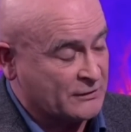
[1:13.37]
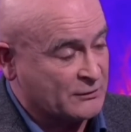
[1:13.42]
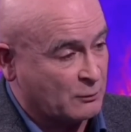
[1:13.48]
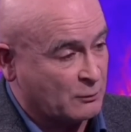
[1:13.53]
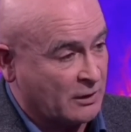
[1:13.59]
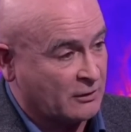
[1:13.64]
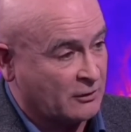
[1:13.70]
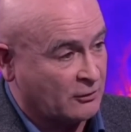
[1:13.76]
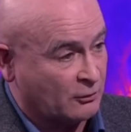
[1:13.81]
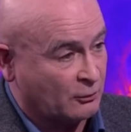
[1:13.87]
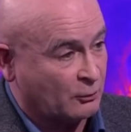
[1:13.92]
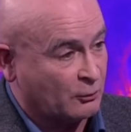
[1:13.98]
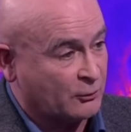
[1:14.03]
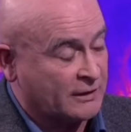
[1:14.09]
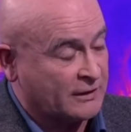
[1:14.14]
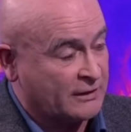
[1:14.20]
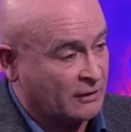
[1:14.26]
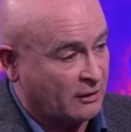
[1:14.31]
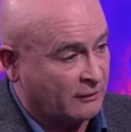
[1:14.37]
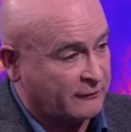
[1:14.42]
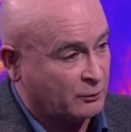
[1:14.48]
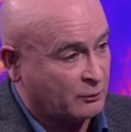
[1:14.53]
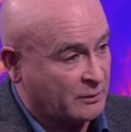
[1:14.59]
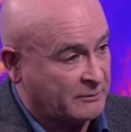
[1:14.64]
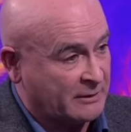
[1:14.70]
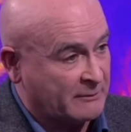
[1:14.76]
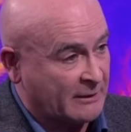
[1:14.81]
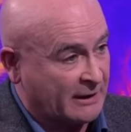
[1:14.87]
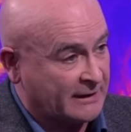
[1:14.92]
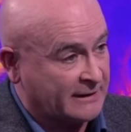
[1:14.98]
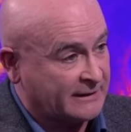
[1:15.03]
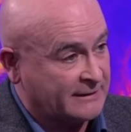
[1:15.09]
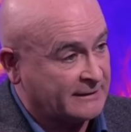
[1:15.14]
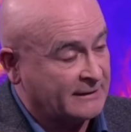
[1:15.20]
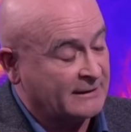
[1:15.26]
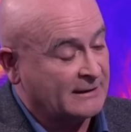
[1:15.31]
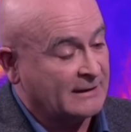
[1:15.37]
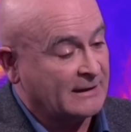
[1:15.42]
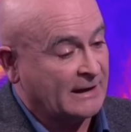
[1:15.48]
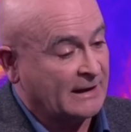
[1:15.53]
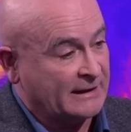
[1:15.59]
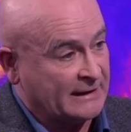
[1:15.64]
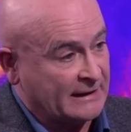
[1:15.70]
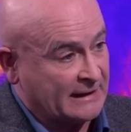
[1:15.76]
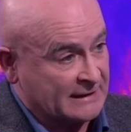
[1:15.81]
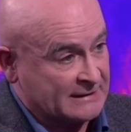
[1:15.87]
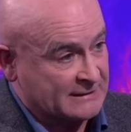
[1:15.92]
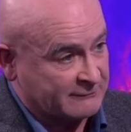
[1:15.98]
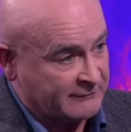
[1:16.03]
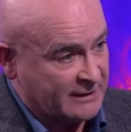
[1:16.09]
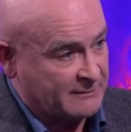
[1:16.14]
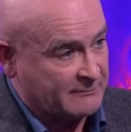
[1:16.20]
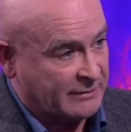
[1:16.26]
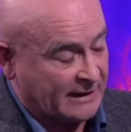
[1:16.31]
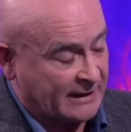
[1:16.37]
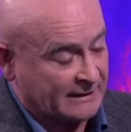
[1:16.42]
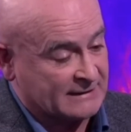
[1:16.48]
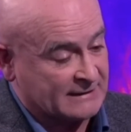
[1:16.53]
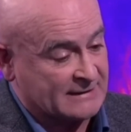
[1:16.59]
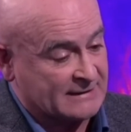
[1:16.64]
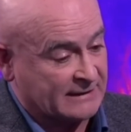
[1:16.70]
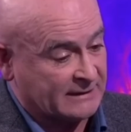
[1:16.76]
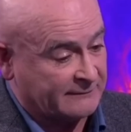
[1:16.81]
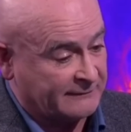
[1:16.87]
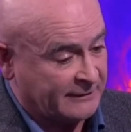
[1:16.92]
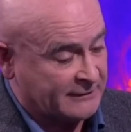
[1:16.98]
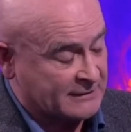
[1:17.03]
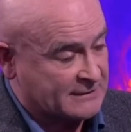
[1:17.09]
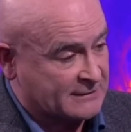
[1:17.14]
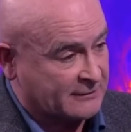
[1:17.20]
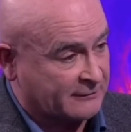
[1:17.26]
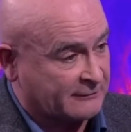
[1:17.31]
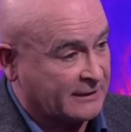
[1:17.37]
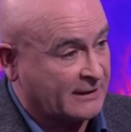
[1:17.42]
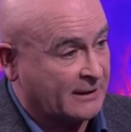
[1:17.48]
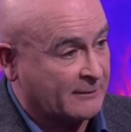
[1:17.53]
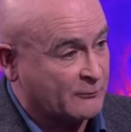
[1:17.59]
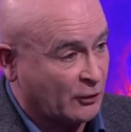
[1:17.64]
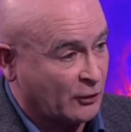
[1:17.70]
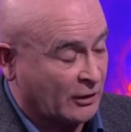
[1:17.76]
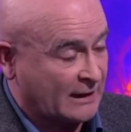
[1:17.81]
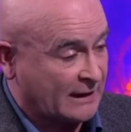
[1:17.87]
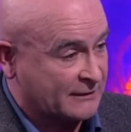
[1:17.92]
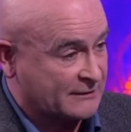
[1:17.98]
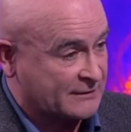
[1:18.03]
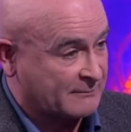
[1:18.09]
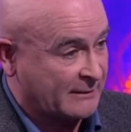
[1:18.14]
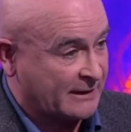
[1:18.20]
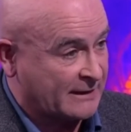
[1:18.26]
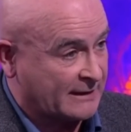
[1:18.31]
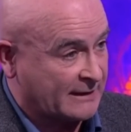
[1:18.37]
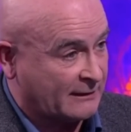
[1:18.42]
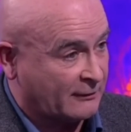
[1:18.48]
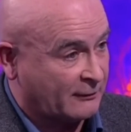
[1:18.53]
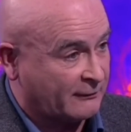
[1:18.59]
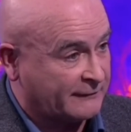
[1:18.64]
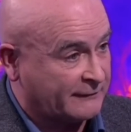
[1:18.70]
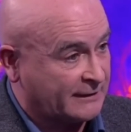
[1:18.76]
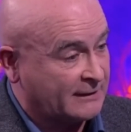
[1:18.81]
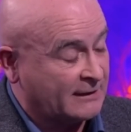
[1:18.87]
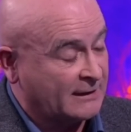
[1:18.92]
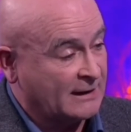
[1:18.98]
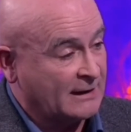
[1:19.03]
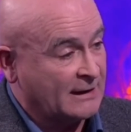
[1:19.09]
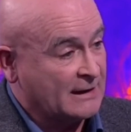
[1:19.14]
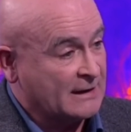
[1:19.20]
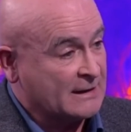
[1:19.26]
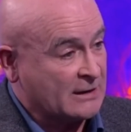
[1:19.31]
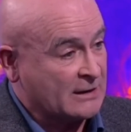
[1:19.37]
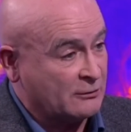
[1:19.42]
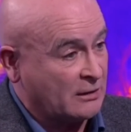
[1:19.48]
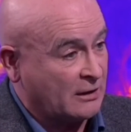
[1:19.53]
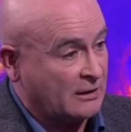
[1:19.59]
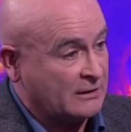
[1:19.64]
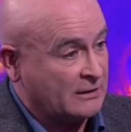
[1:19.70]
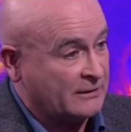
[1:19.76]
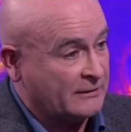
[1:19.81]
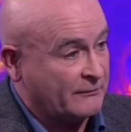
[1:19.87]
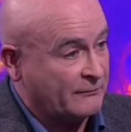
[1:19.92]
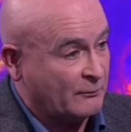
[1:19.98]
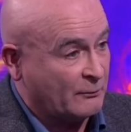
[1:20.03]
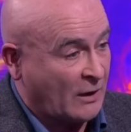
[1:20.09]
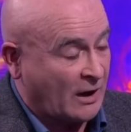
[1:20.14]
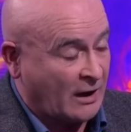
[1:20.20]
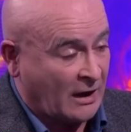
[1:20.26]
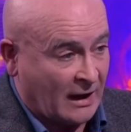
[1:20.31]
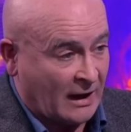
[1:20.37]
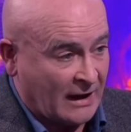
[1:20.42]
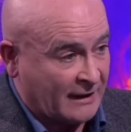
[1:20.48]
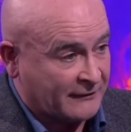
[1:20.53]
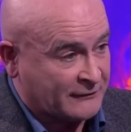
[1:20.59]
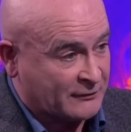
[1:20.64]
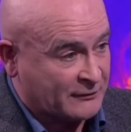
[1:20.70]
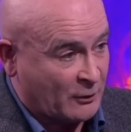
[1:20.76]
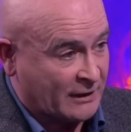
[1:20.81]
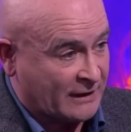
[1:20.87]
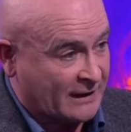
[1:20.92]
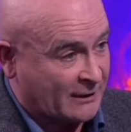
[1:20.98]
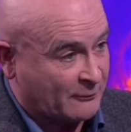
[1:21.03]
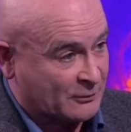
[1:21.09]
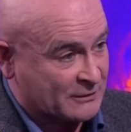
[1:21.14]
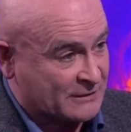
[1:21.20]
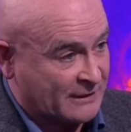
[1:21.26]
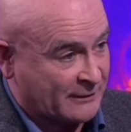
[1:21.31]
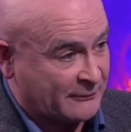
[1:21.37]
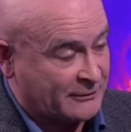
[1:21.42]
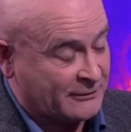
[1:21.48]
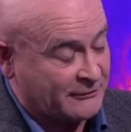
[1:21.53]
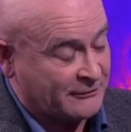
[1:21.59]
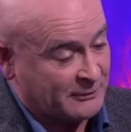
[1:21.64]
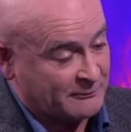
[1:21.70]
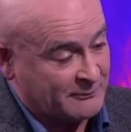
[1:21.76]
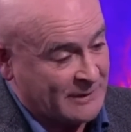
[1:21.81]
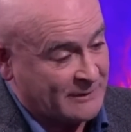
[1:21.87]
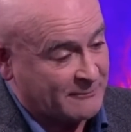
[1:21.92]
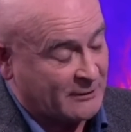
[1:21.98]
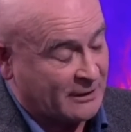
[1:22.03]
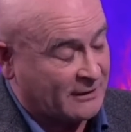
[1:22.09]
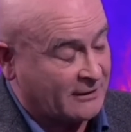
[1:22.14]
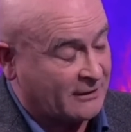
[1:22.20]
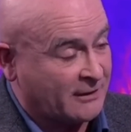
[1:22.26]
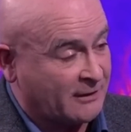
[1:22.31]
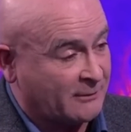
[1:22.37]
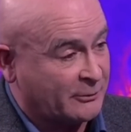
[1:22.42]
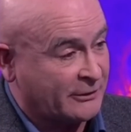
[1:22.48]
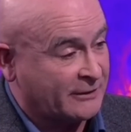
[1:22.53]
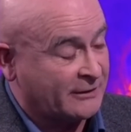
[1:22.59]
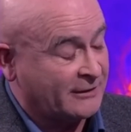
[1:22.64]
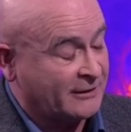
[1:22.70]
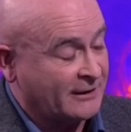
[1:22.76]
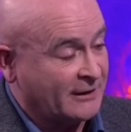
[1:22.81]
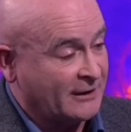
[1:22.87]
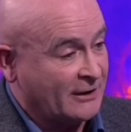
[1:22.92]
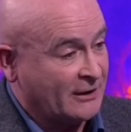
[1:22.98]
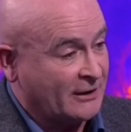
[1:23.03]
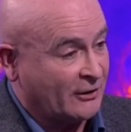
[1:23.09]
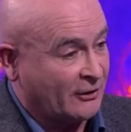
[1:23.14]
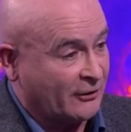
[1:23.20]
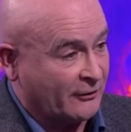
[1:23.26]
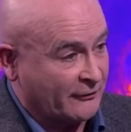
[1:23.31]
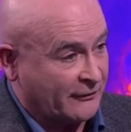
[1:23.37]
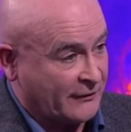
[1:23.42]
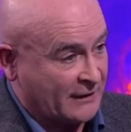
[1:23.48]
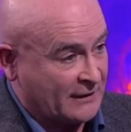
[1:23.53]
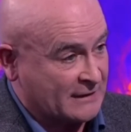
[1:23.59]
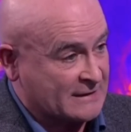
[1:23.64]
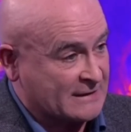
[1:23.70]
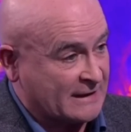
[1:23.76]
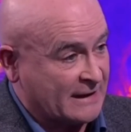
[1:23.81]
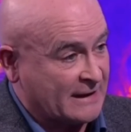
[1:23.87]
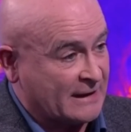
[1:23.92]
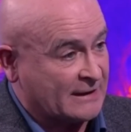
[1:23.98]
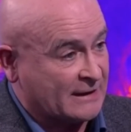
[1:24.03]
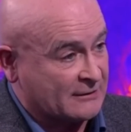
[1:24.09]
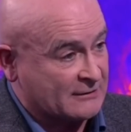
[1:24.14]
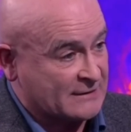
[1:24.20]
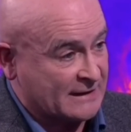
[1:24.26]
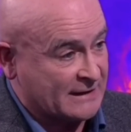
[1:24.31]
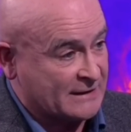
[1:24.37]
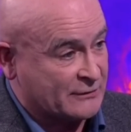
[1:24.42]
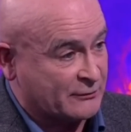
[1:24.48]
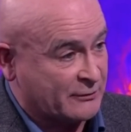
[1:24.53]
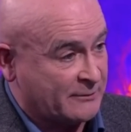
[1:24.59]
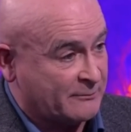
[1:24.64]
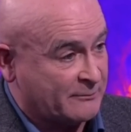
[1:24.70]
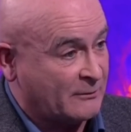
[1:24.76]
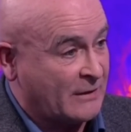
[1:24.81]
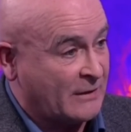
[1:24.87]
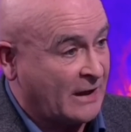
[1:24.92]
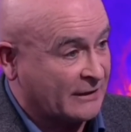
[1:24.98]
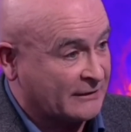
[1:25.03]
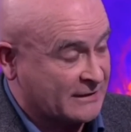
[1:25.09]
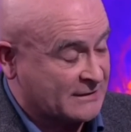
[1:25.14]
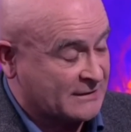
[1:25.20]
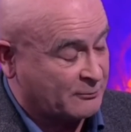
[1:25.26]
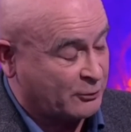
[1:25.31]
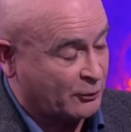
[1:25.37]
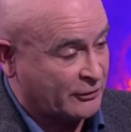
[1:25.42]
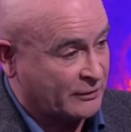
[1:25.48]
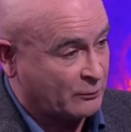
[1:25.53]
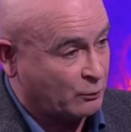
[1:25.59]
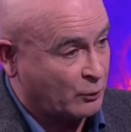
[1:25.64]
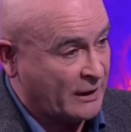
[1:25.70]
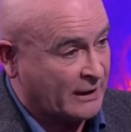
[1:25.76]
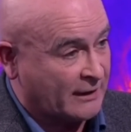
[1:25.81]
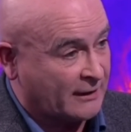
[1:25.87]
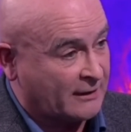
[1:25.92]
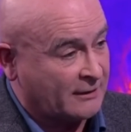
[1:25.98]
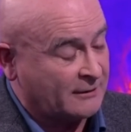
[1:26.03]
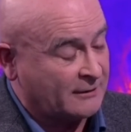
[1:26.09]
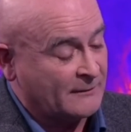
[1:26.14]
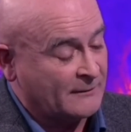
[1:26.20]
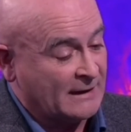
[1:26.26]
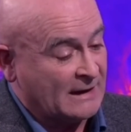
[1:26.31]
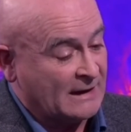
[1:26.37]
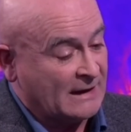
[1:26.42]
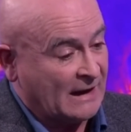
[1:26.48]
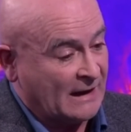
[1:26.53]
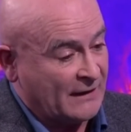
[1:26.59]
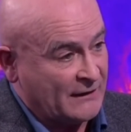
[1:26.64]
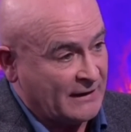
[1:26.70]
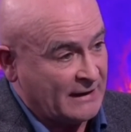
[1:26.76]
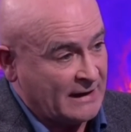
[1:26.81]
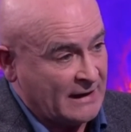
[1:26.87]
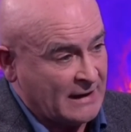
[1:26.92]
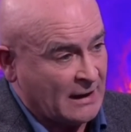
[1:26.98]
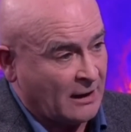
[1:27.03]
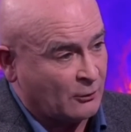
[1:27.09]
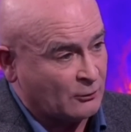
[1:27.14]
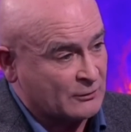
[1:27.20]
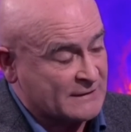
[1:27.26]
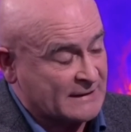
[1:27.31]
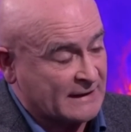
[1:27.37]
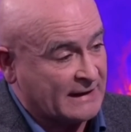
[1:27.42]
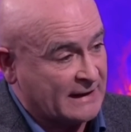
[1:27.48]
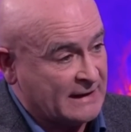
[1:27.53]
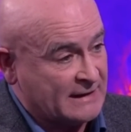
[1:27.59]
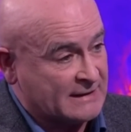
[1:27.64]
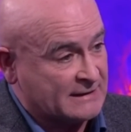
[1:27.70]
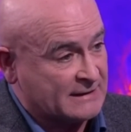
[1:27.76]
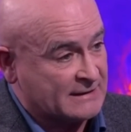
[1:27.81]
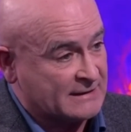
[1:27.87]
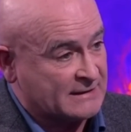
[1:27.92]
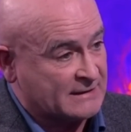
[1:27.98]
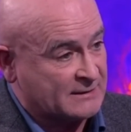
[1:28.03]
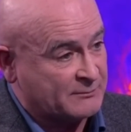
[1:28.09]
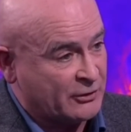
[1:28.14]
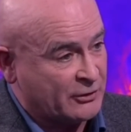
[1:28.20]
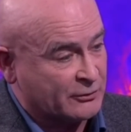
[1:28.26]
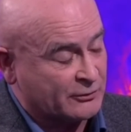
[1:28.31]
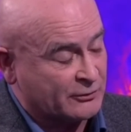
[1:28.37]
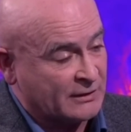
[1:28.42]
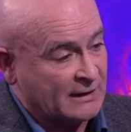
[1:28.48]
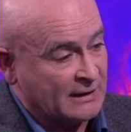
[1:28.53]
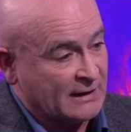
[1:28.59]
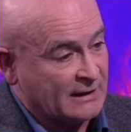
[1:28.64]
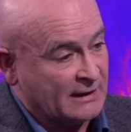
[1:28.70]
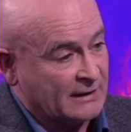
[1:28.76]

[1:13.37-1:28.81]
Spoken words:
one-to-one call, that the offer would be made. And then he had to ring back and say, I'm very sorry, I'm not allowed to make that offer. So I have to work out what's going on. I'll meet Mark Harper on Thursday and I'll say to him how disappointed we are and that he holds the key to this dispute.